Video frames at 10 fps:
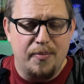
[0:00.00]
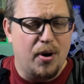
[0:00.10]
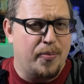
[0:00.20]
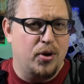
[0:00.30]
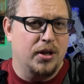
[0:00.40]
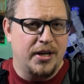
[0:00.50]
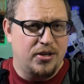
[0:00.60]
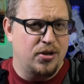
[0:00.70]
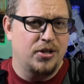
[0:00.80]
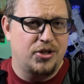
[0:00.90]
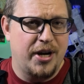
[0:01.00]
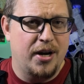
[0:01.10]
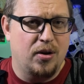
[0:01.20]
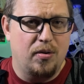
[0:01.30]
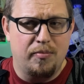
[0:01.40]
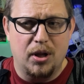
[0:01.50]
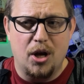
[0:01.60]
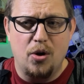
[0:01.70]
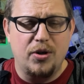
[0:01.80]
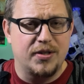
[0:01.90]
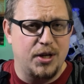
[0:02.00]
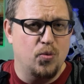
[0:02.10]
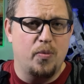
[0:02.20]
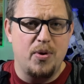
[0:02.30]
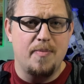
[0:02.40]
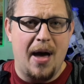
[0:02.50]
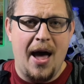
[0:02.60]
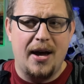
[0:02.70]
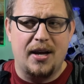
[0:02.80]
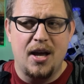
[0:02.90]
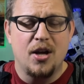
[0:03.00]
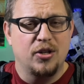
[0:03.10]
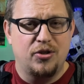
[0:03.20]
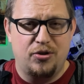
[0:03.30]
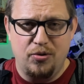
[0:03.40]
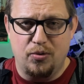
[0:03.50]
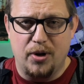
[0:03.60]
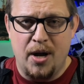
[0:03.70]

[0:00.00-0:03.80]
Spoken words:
but I'll put a link to his channel below because he will be back soon.